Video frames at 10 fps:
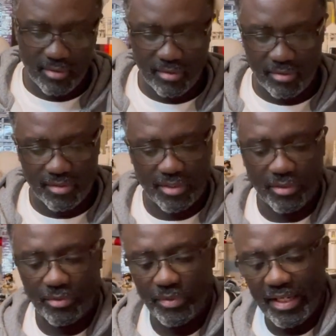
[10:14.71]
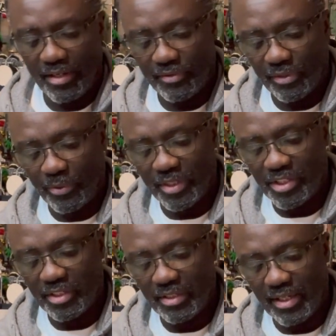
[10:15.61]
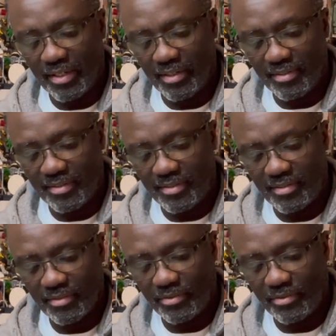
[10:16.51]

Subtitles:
So now the question is,